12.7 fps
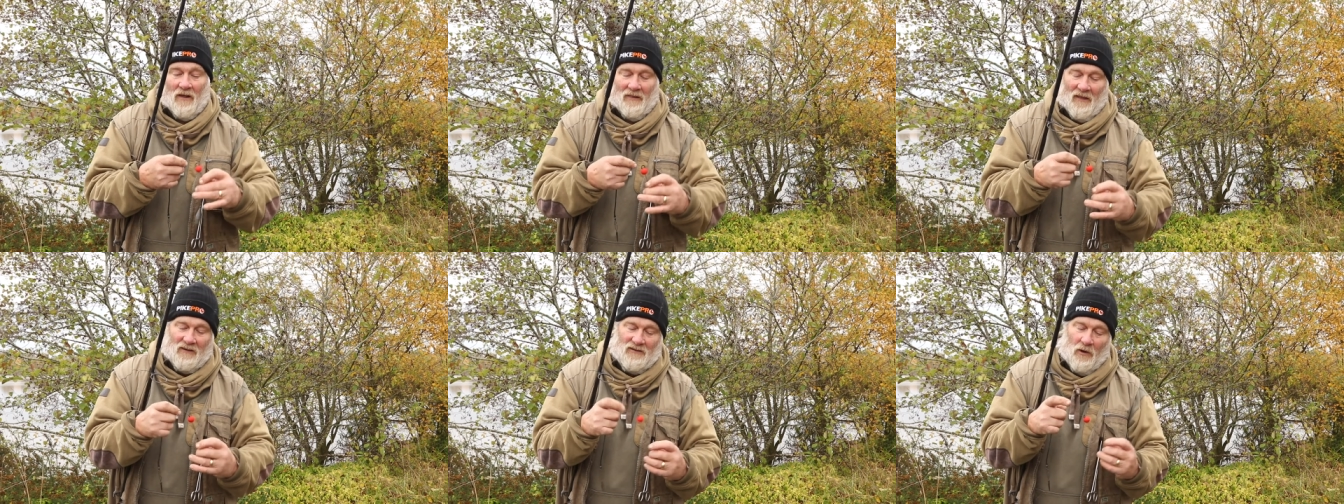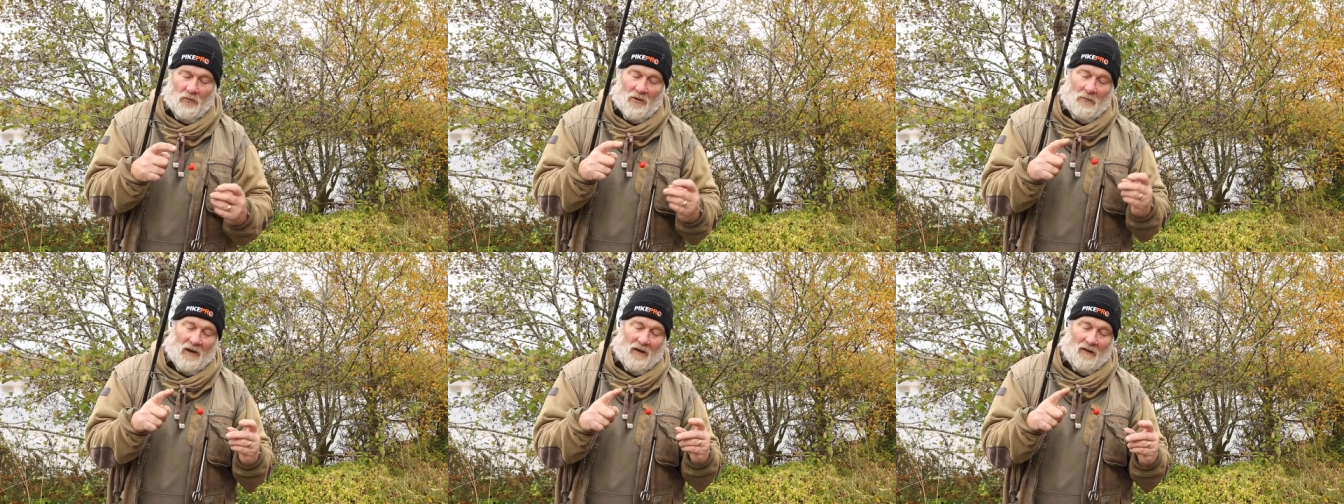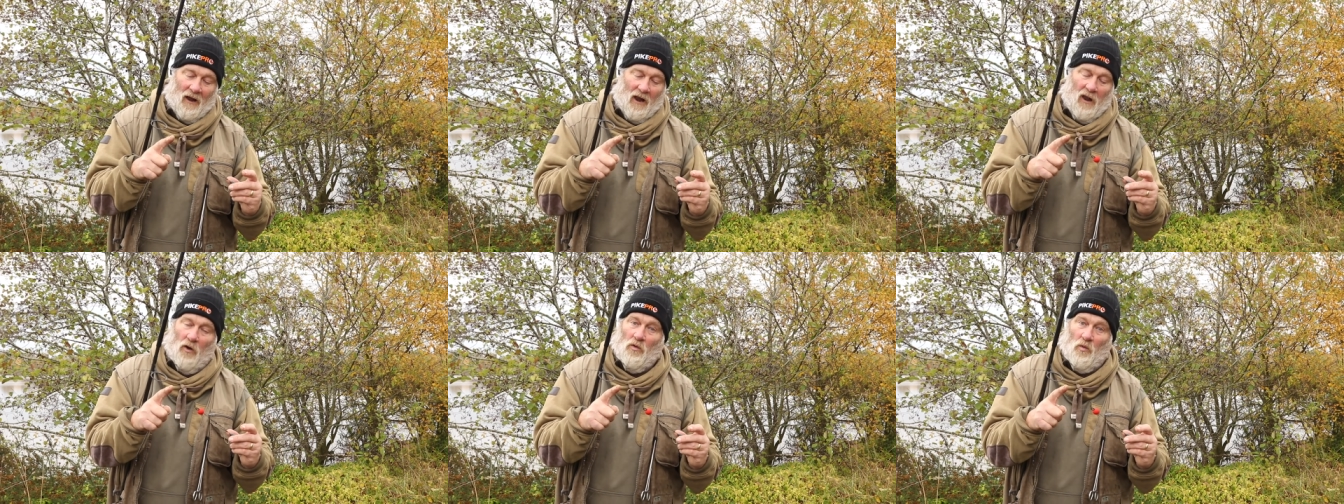They do them in a
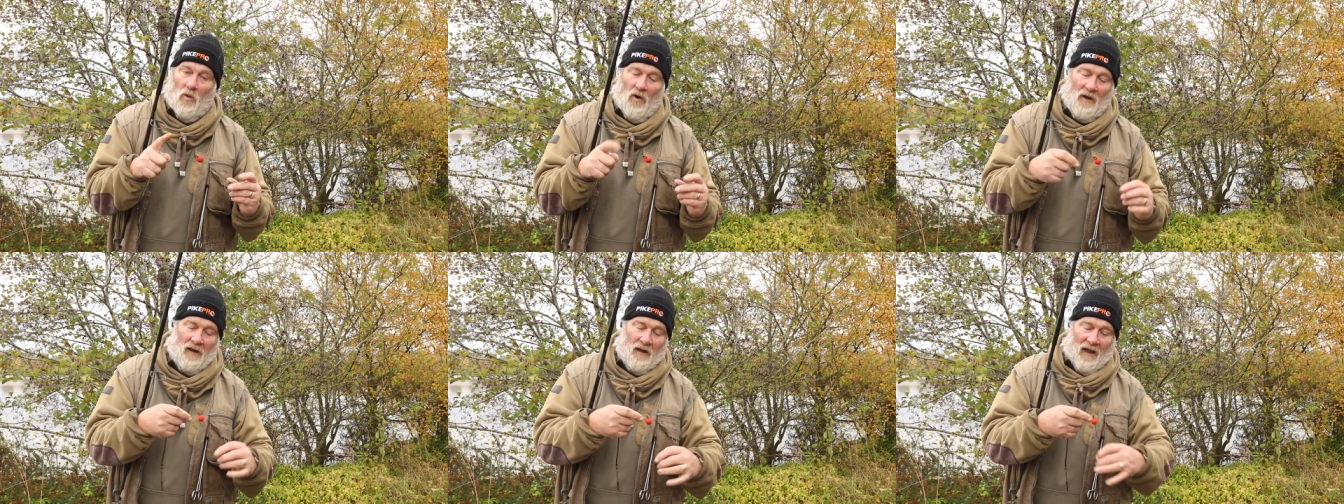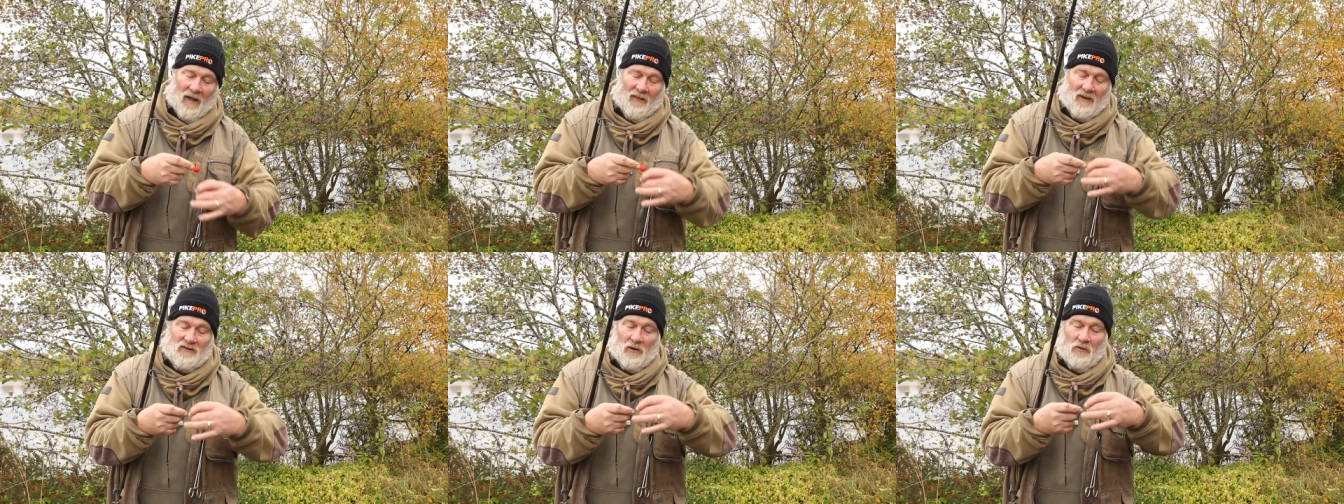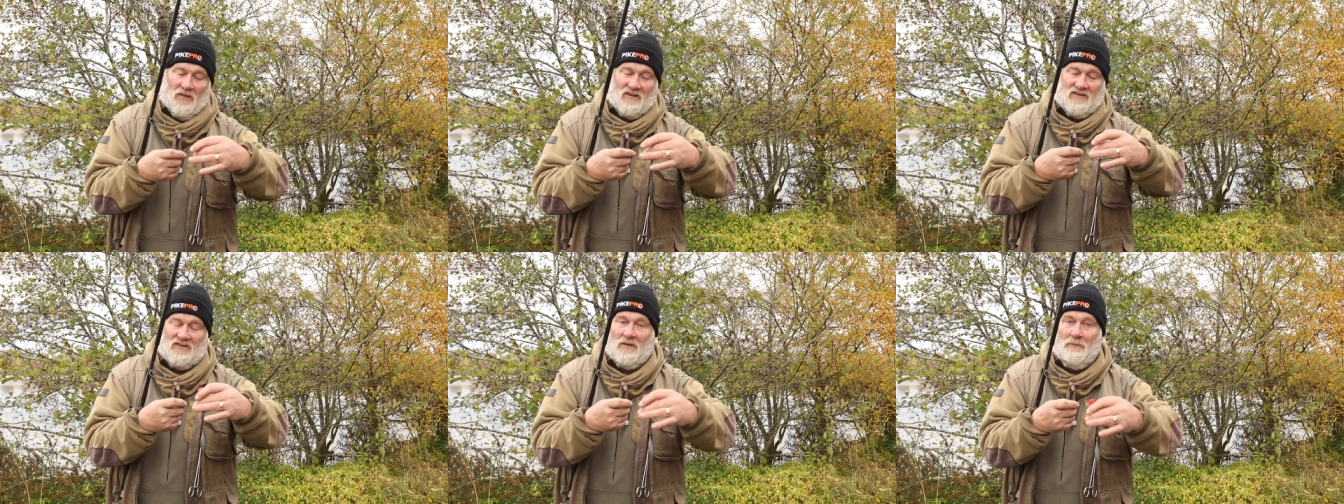long one and they do
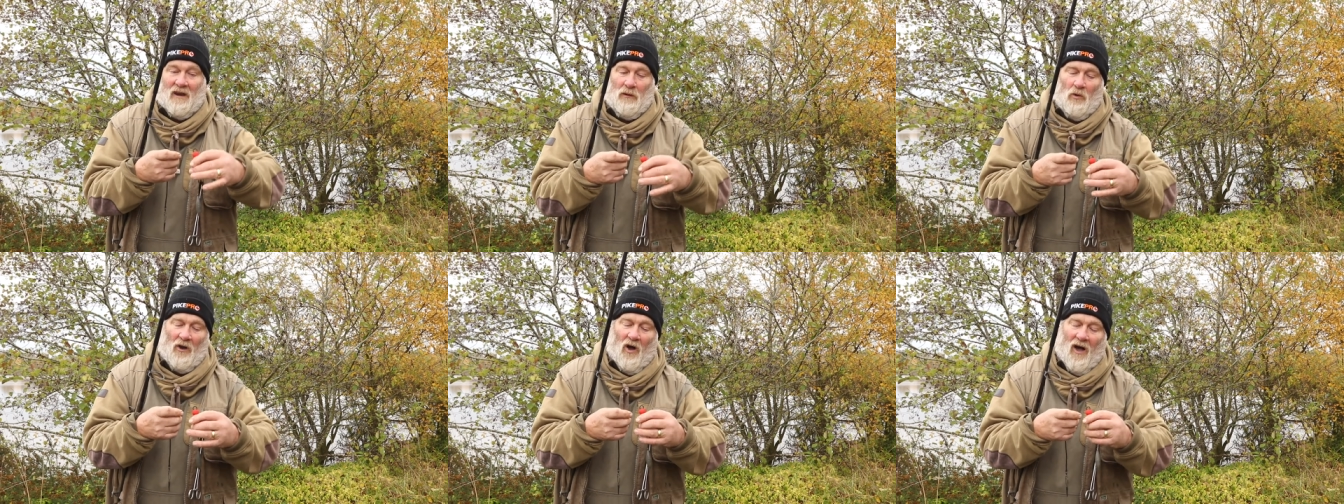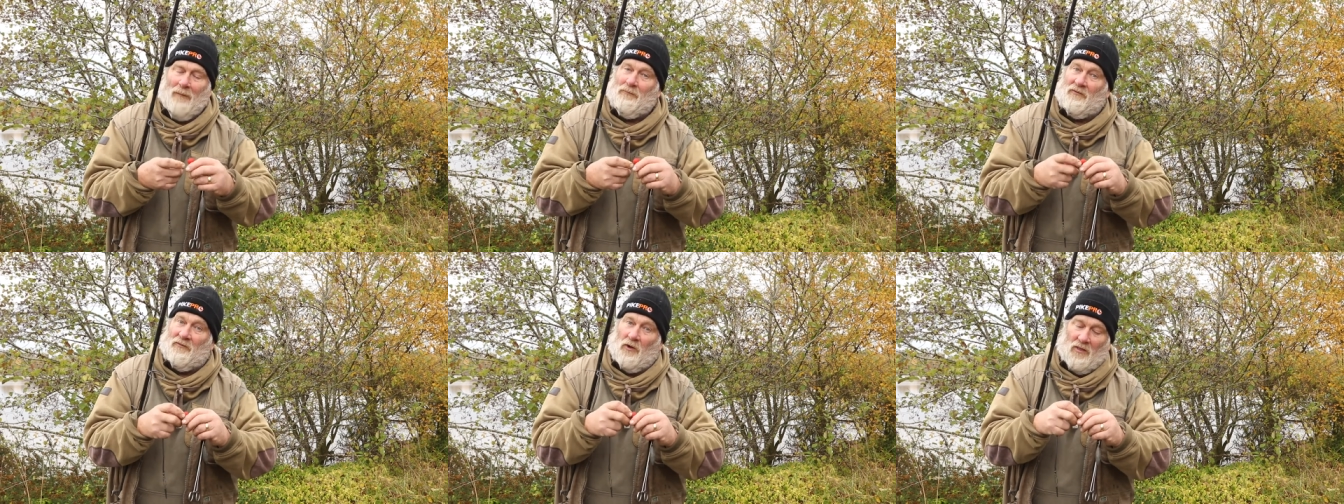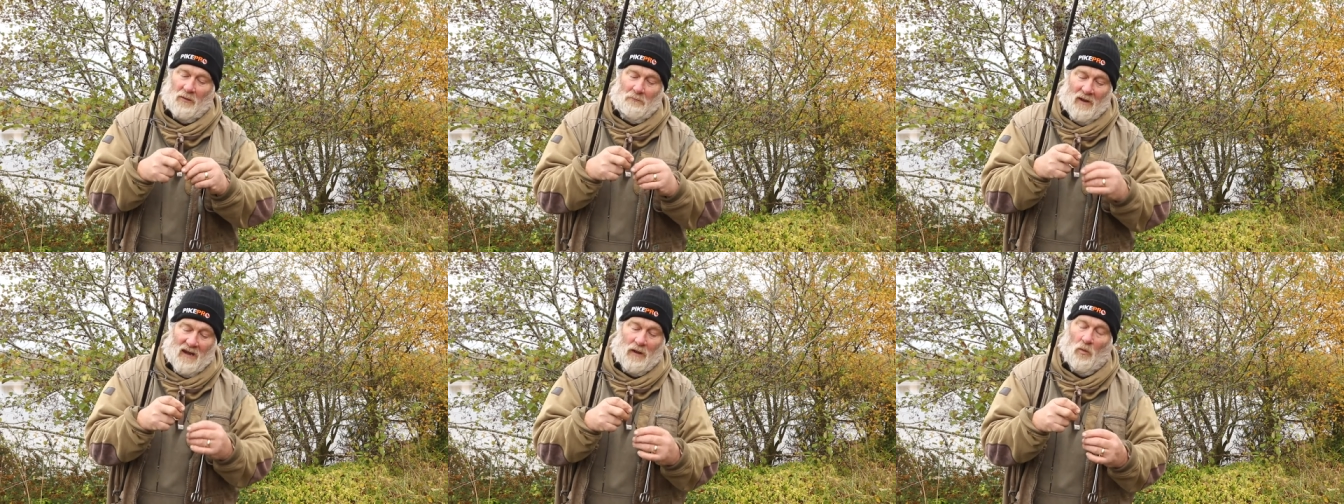this as the mini one. I prefer the
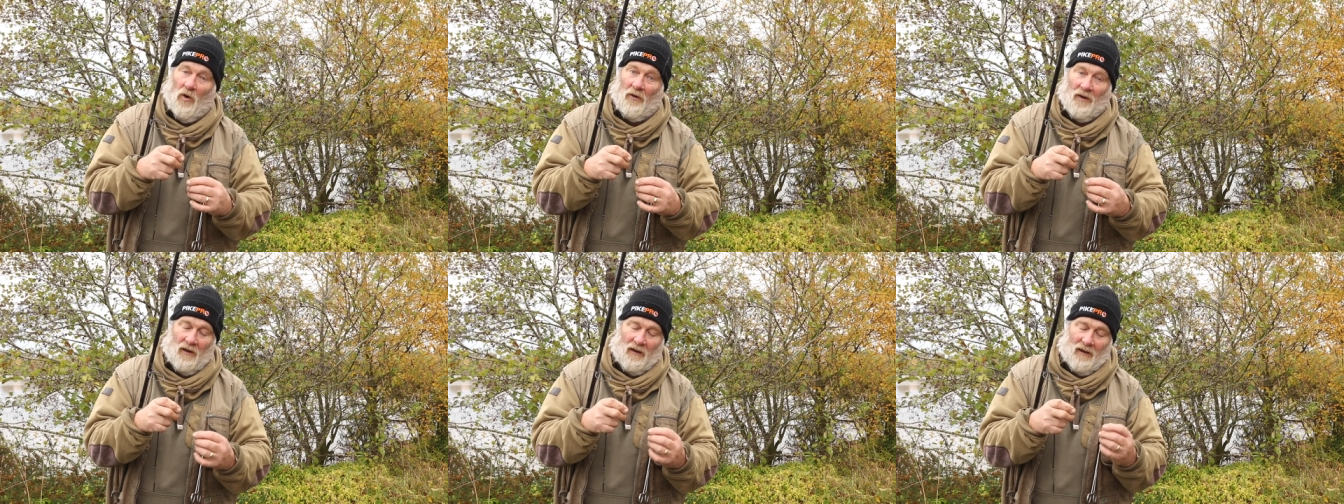mini one